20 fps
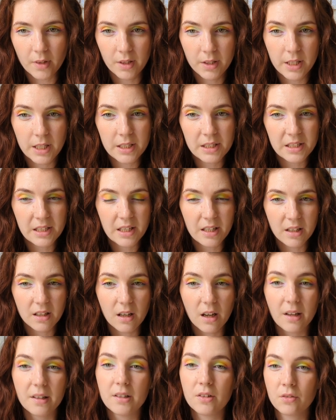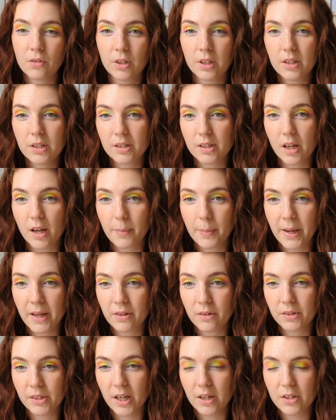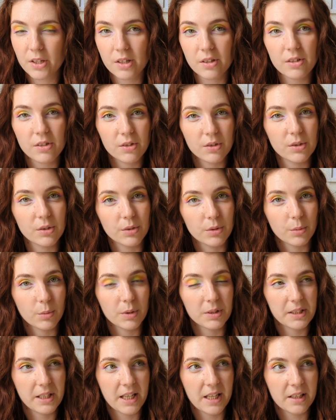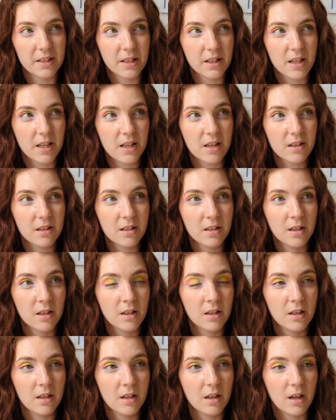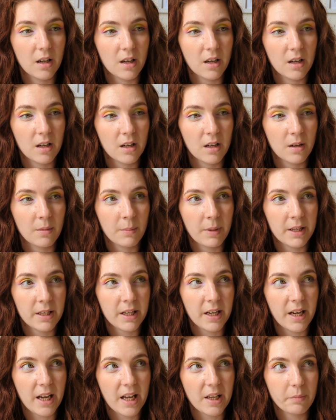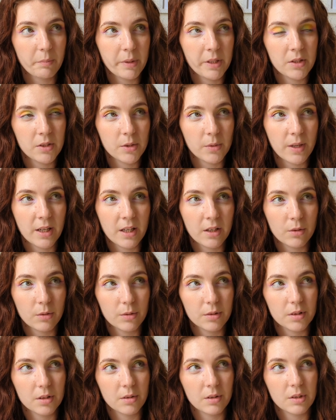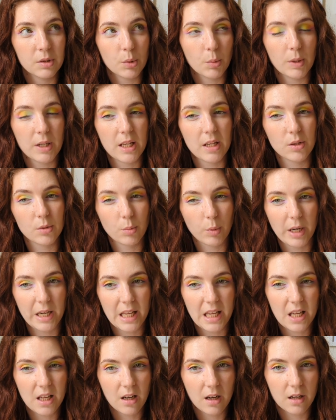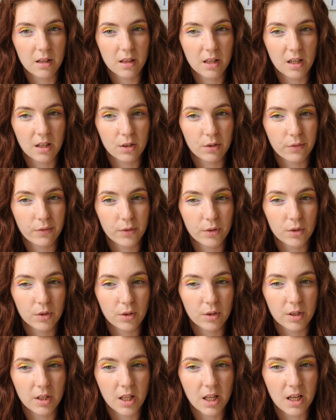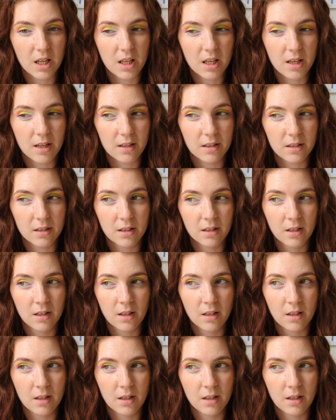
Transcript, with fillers: This year I didn't really start pan those eyeshadows until towards the end of the year. Um, and I had been doing it also in 2020, I think, for a lot of that year.